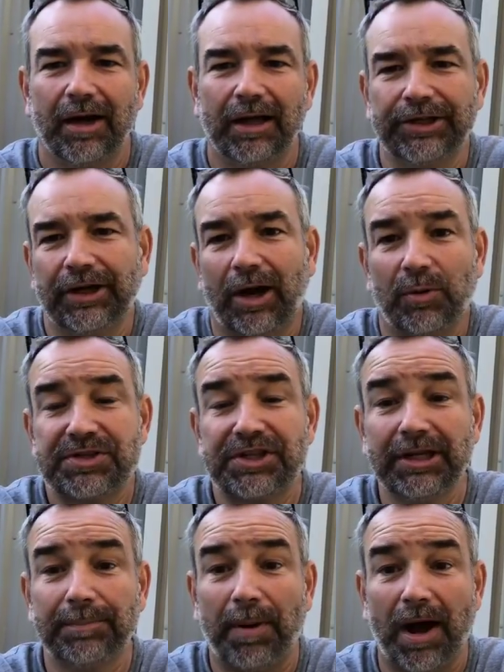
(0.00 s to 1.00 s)
You know, I was
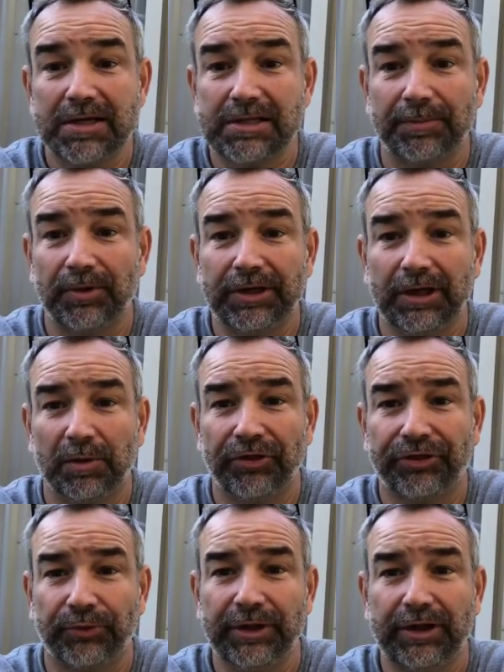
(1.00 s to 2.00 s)
thinking possibly going
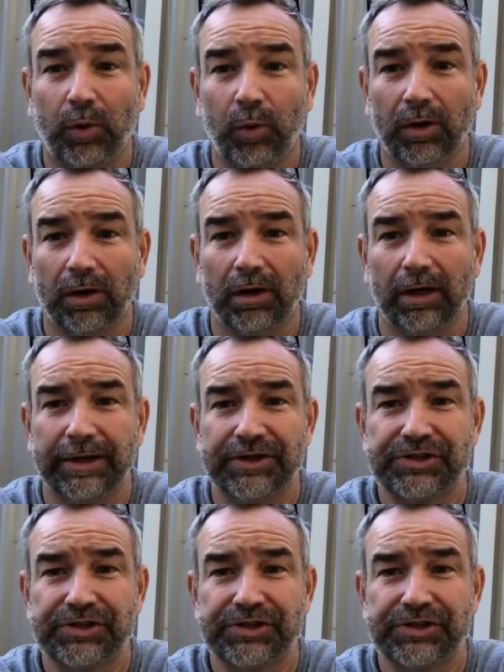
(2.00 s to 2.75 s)
3/4 and